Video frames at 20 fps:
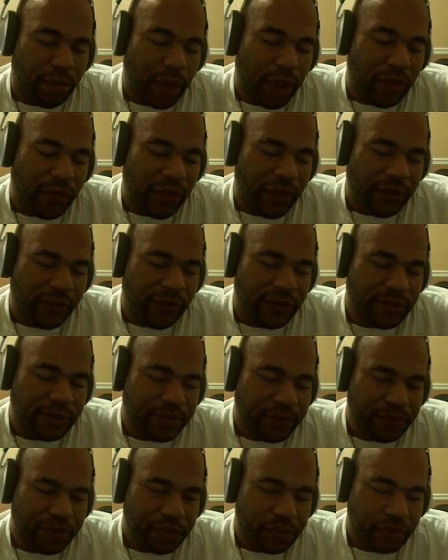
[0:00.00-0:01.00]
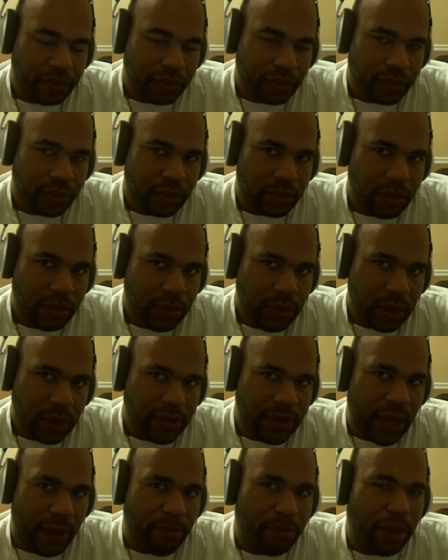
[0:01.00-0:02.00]
or blood thief,
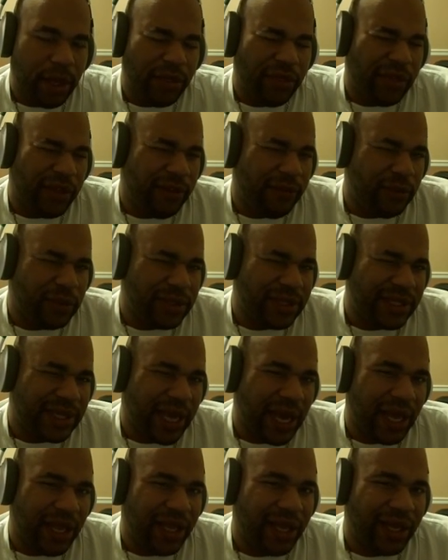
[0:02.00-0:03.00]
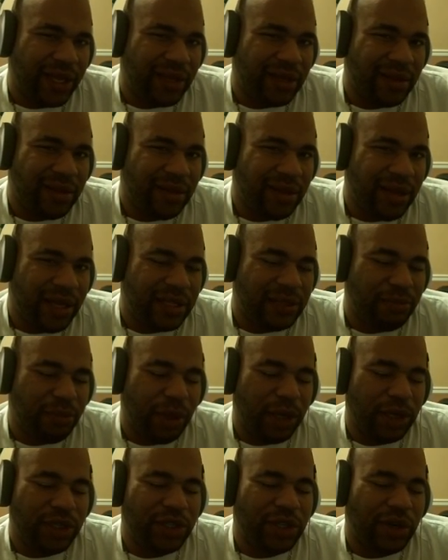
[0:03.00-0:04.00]
that blood thief was scaling its
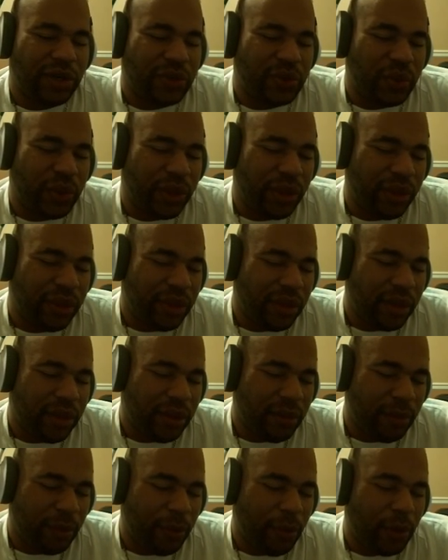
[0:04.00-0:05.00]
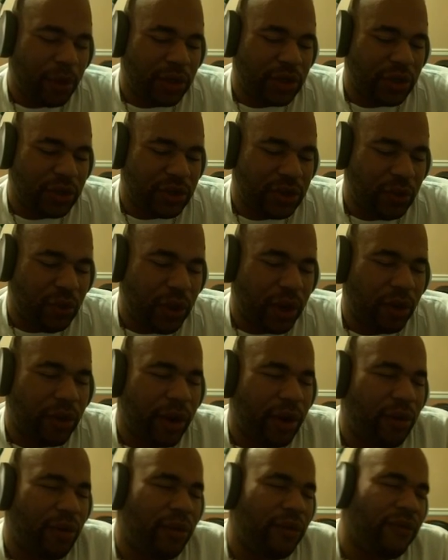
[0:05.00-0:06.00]
blood shards with proportional to
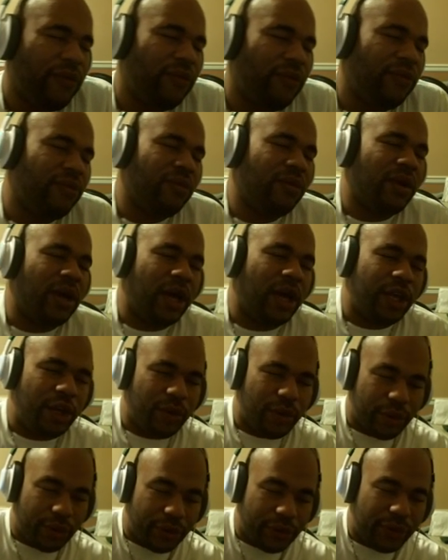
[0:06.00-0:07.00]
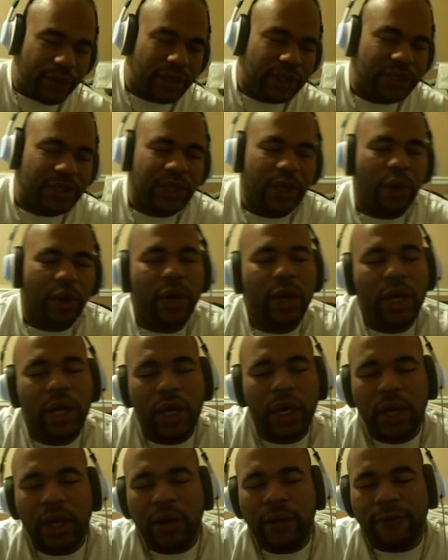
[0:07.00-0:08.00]
what greater rift you were doing. So
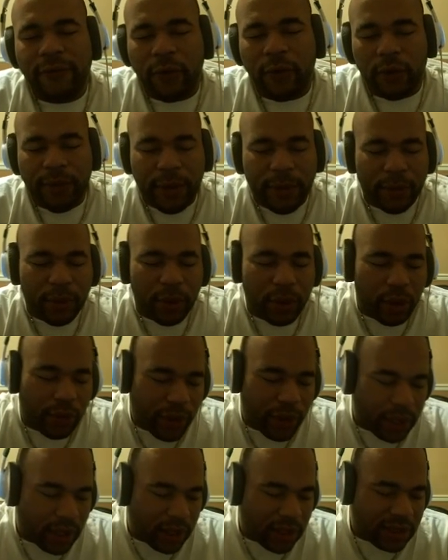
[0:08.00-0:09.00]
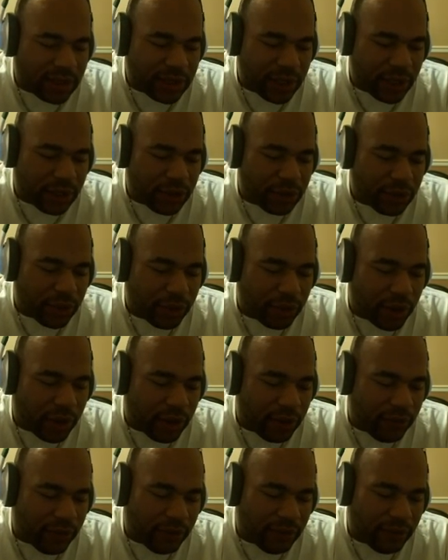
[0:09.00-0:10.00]
4 people go in, let's say you're doing
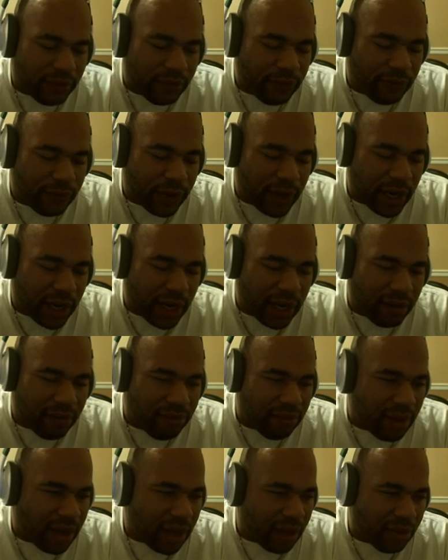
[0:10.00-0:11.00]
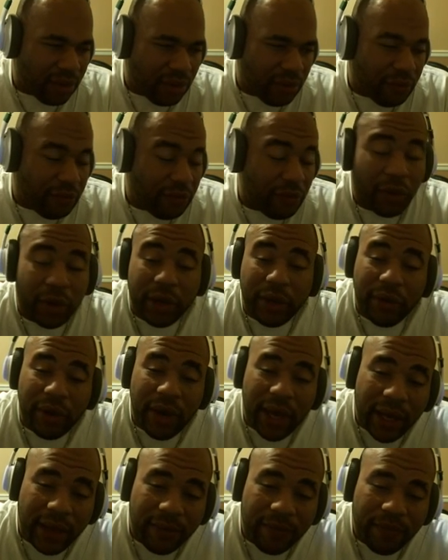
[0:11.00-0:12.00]
greater level, I don't know, 40,
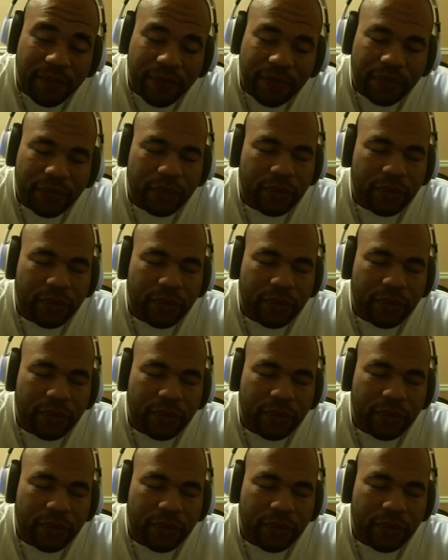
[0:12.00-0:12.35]
right? It